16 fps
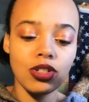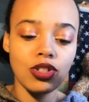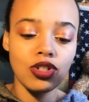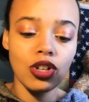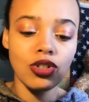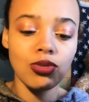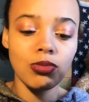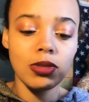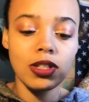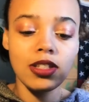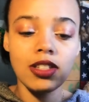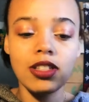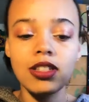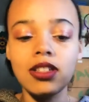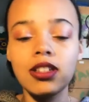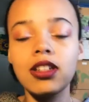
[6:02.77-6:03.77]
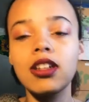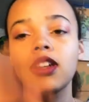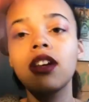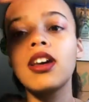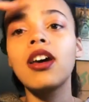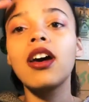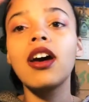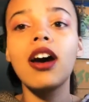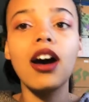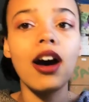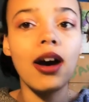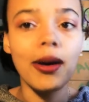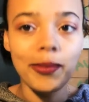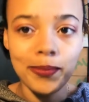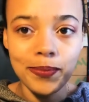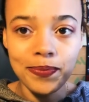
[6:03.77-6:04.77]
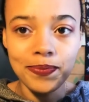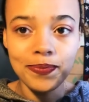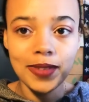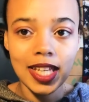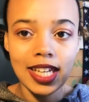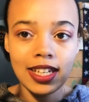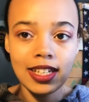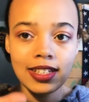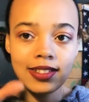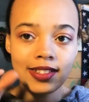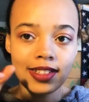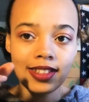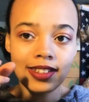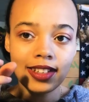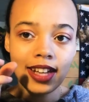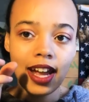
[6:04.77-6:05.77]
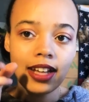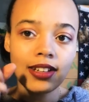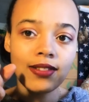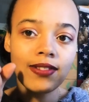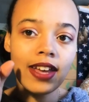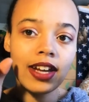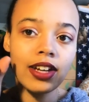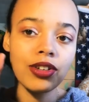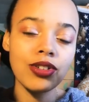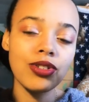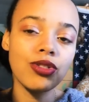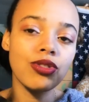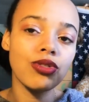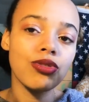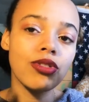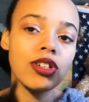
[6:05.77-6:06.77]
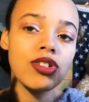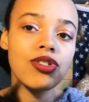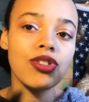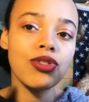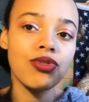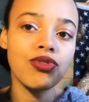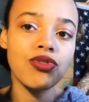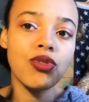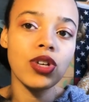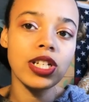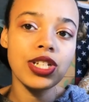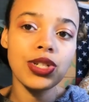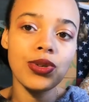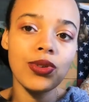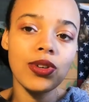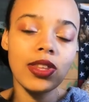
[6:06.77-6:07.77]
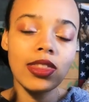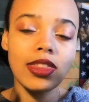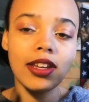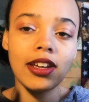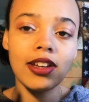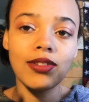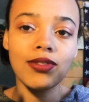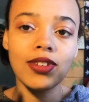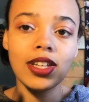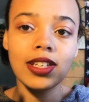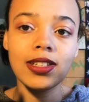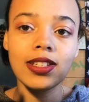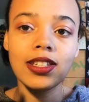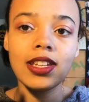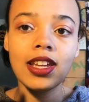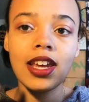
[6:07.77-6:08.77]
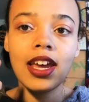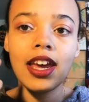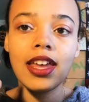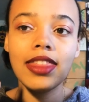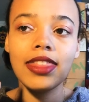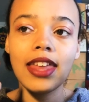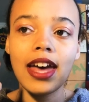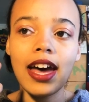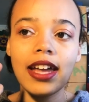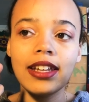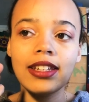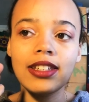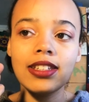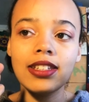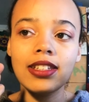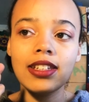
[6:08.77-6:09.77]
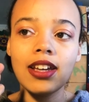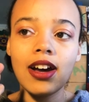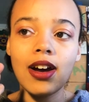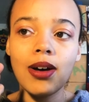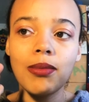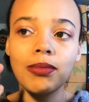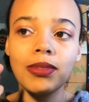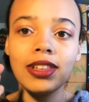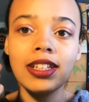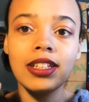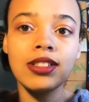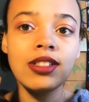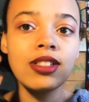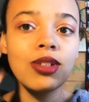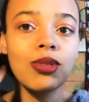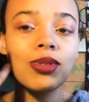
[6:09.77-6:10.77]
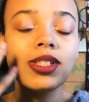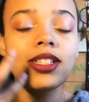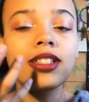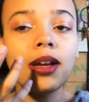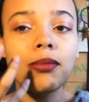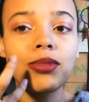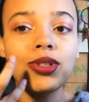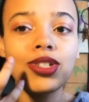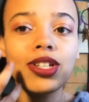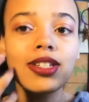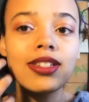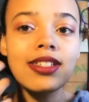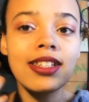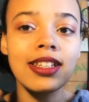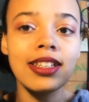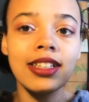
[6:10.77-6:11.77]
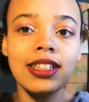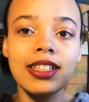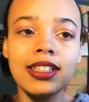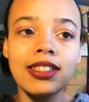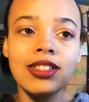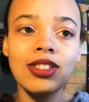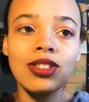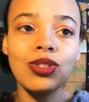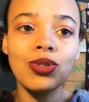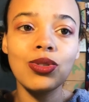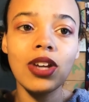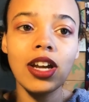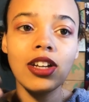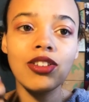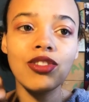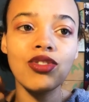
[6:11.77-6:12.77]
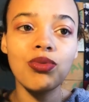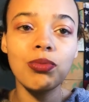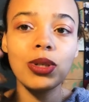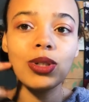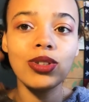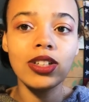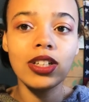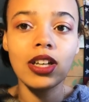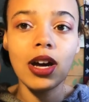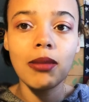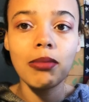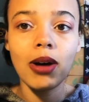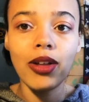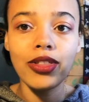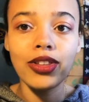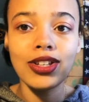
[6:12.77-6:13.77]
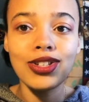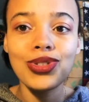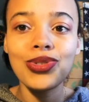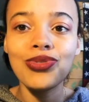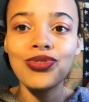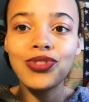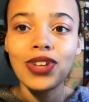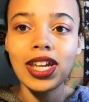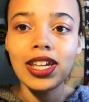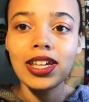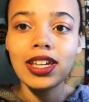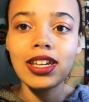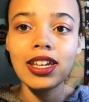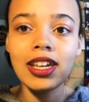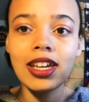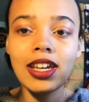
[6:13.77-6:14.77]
to judgment, it is kind of that constriction force, you can think of it, that leads to assumptions. It leads to kind of building up on this fake